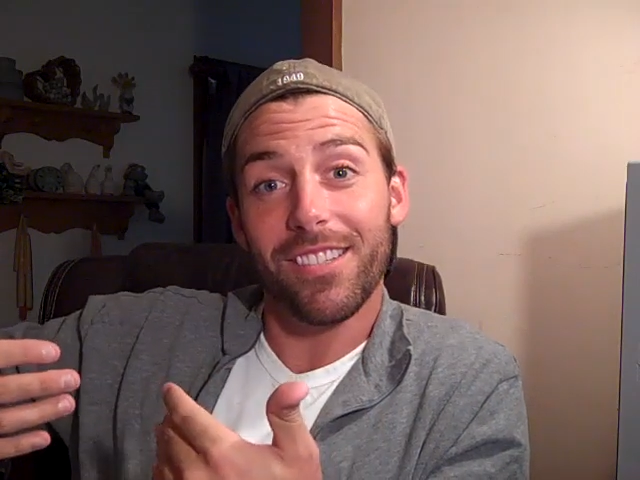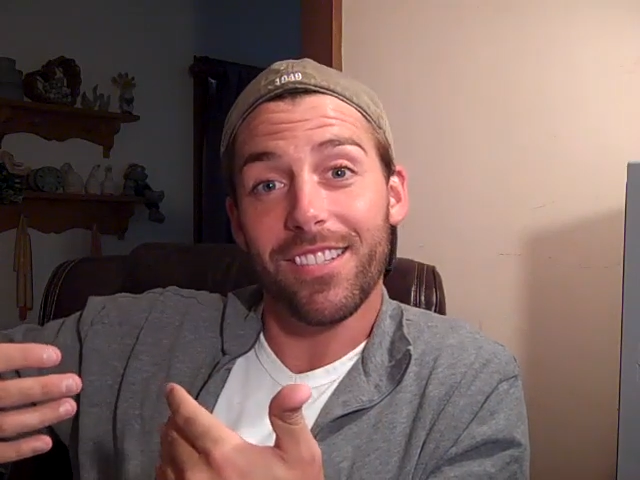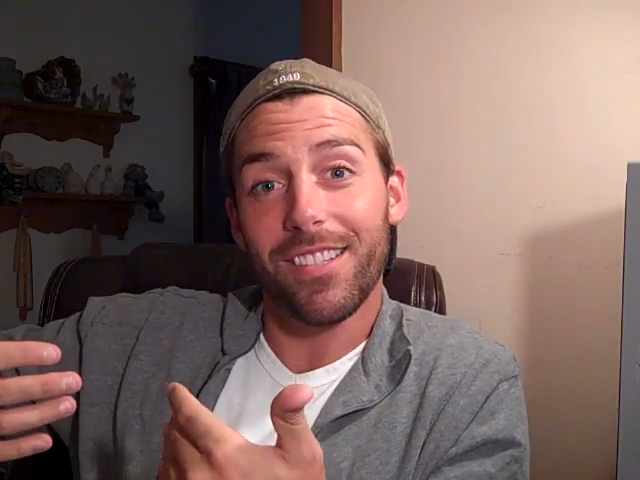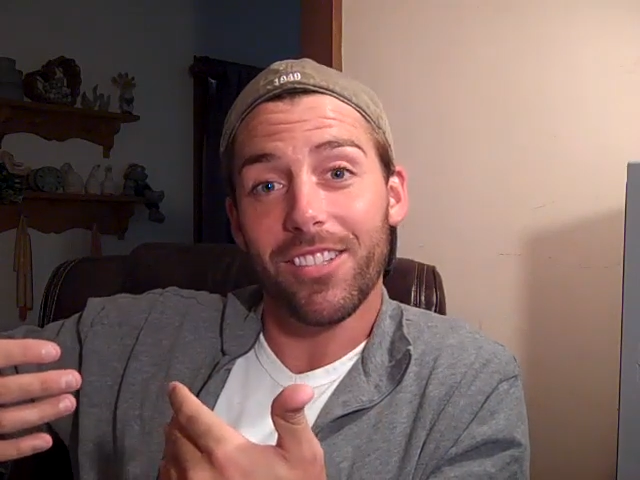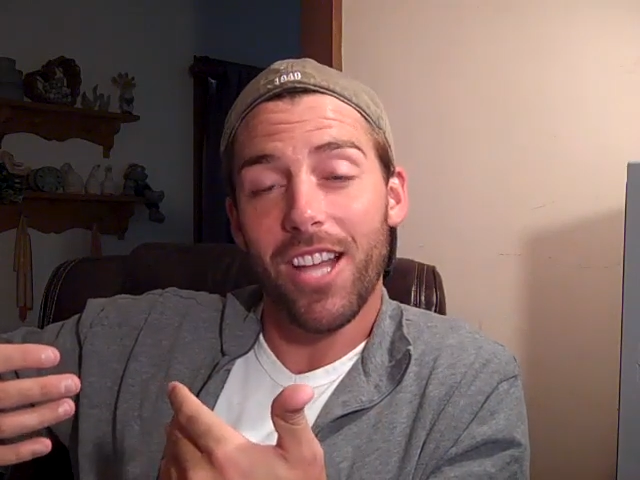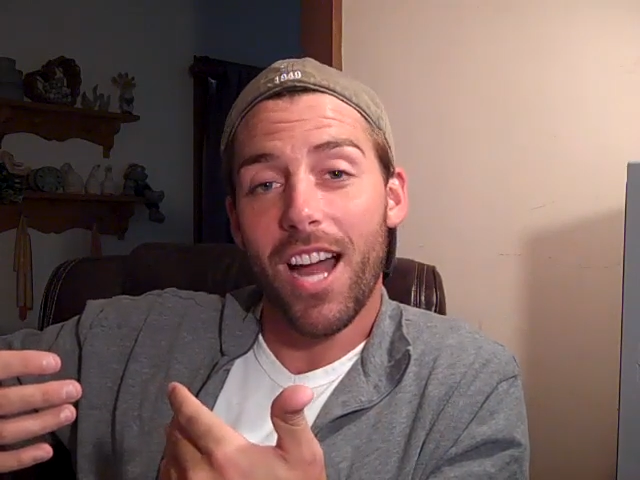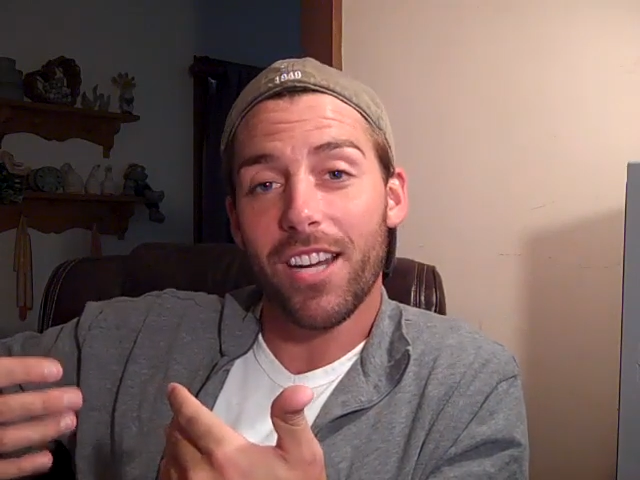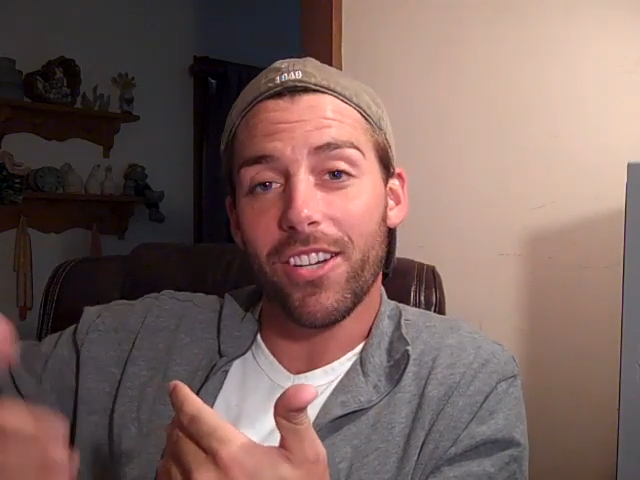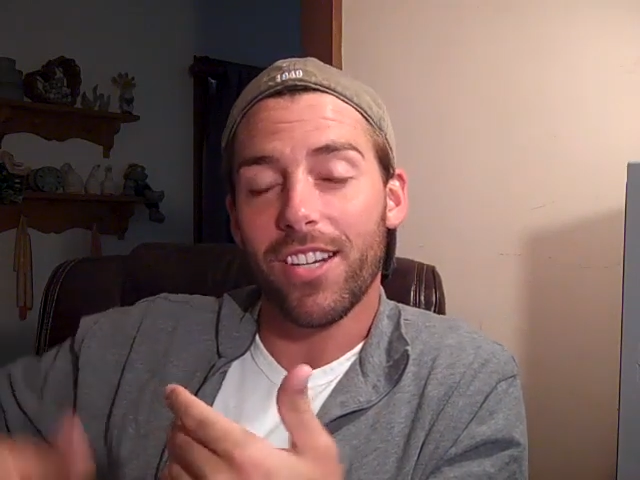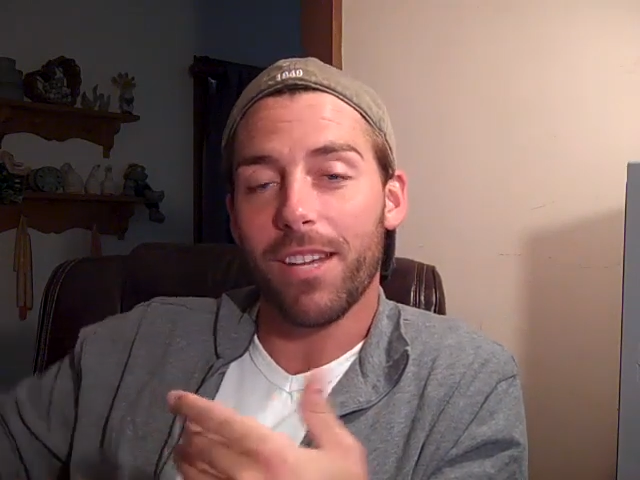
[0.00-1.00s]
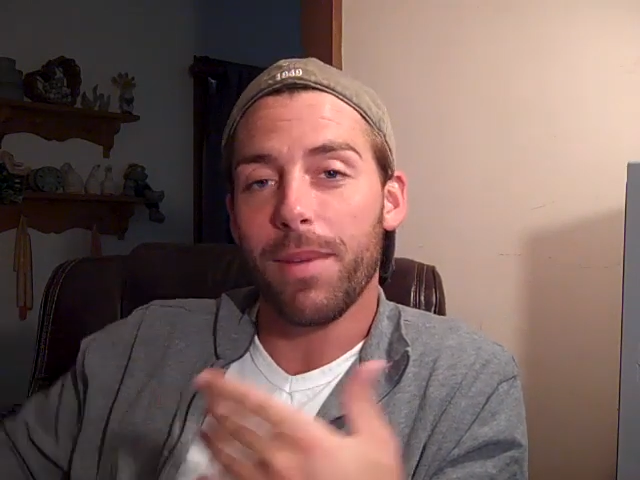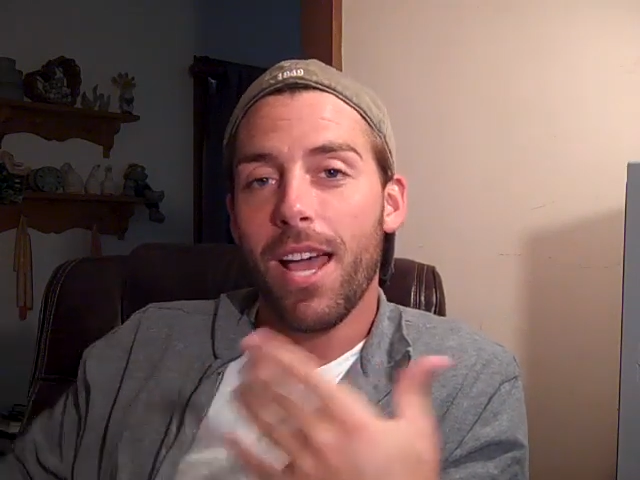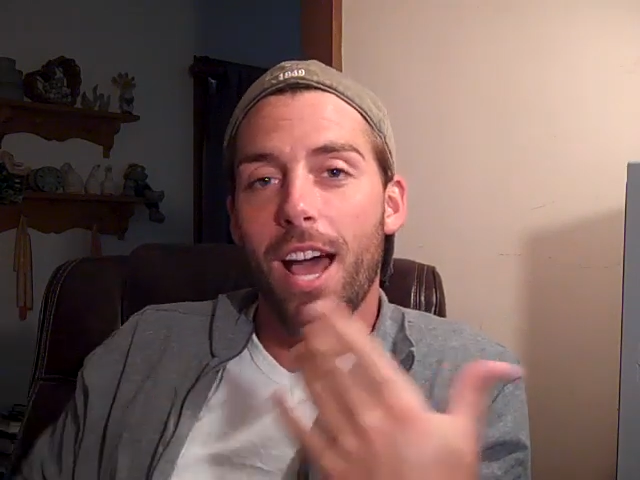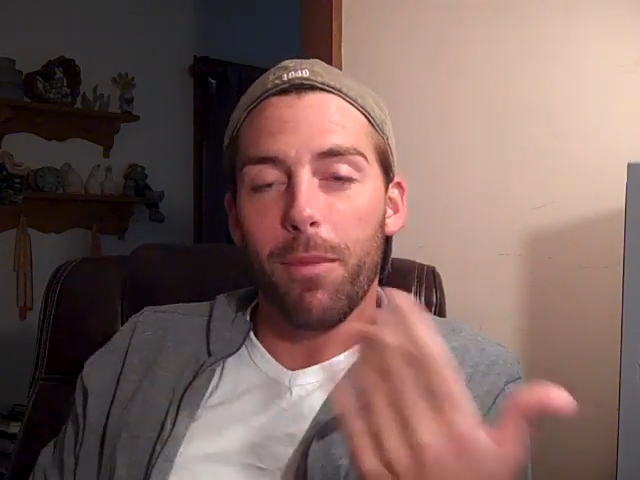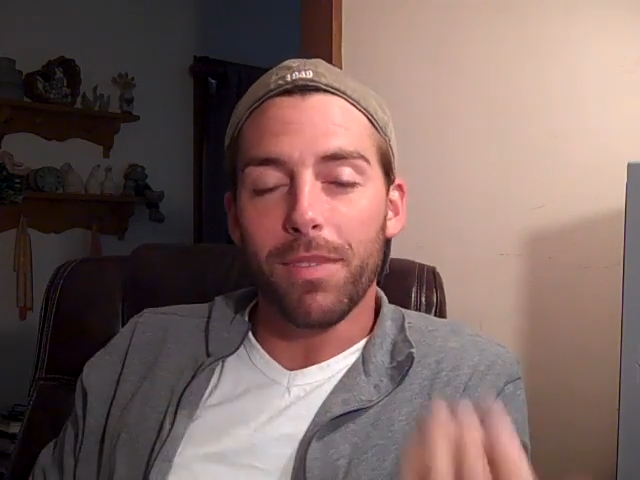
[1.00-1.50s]
the, the locker, and I'm,
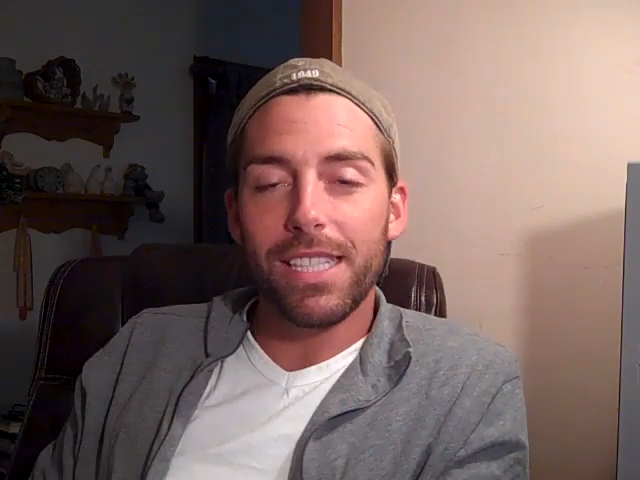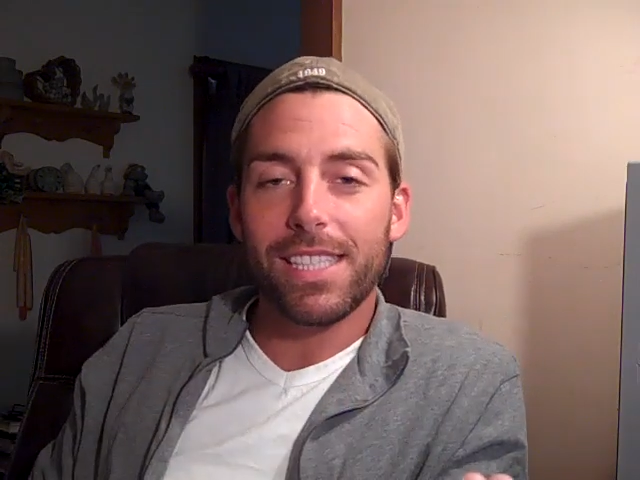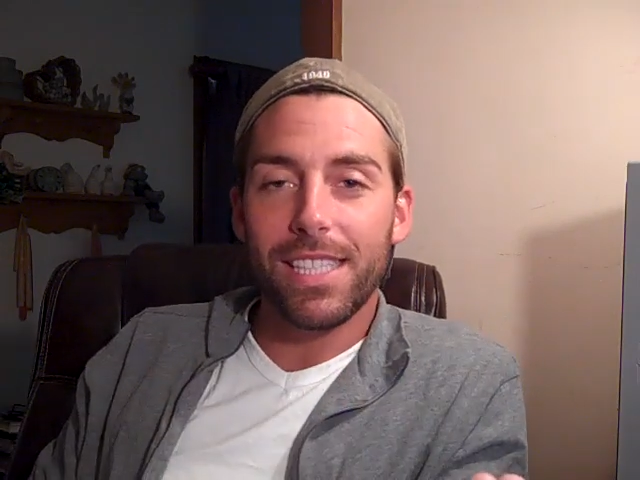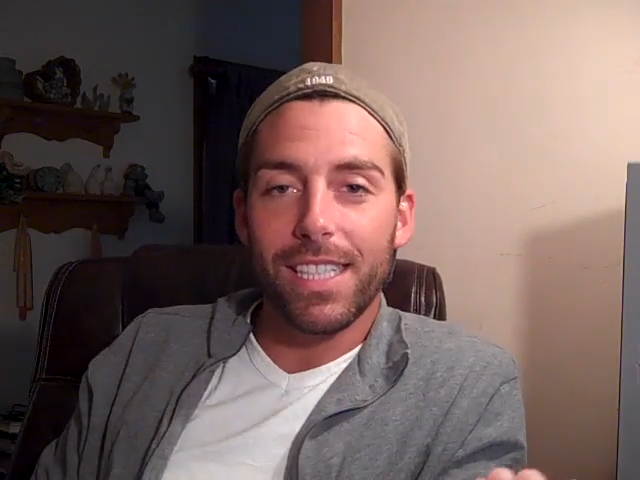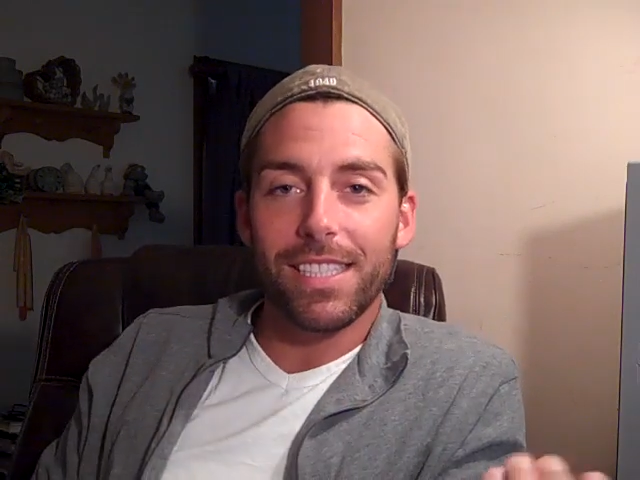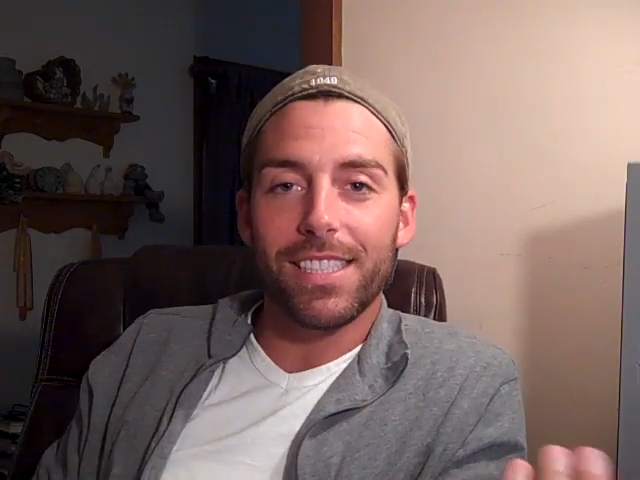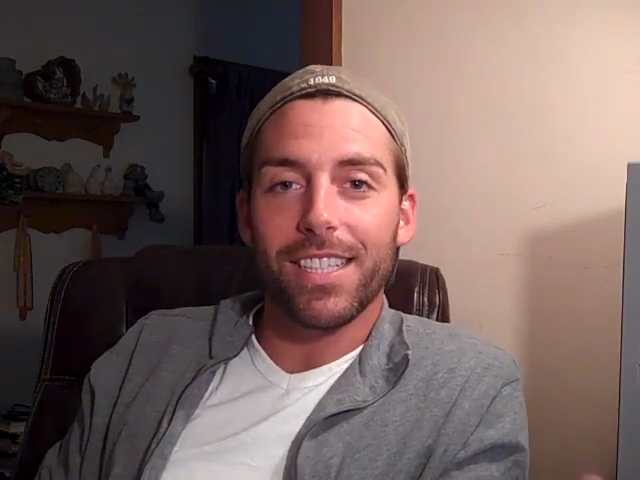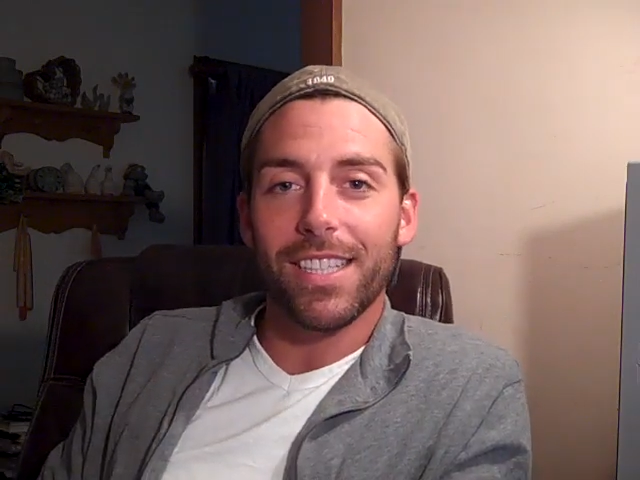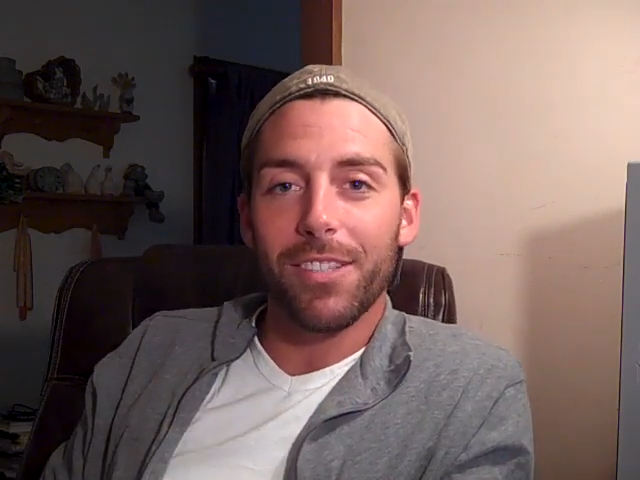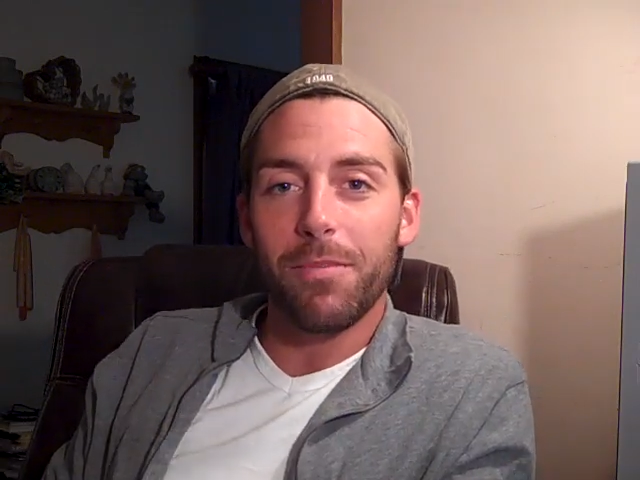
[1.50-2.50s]
I'm listening to